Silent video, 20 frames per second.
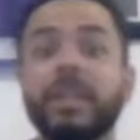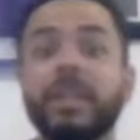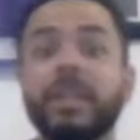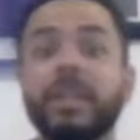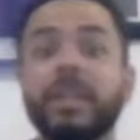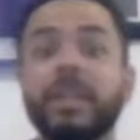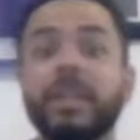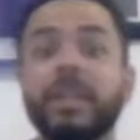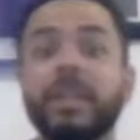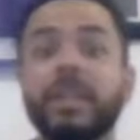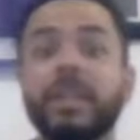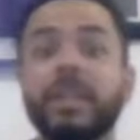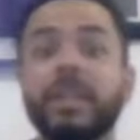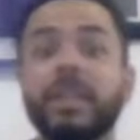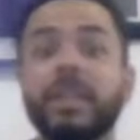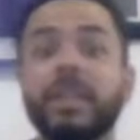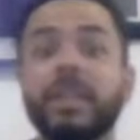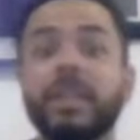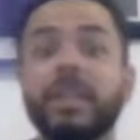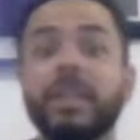
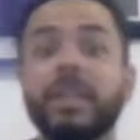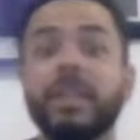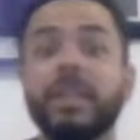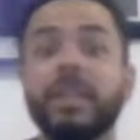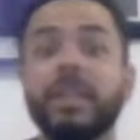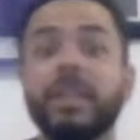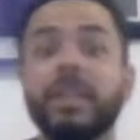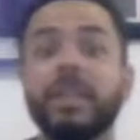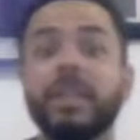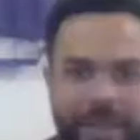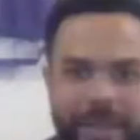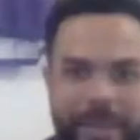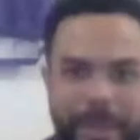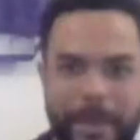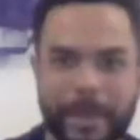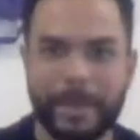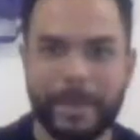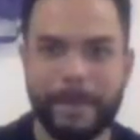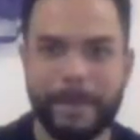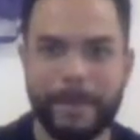
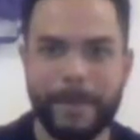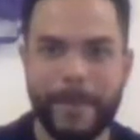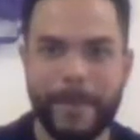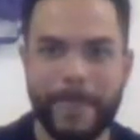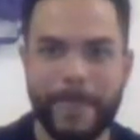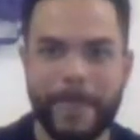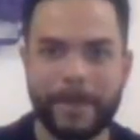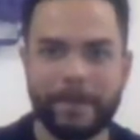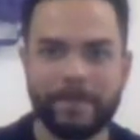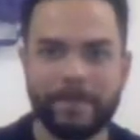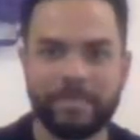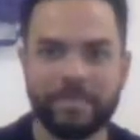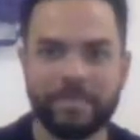(silent)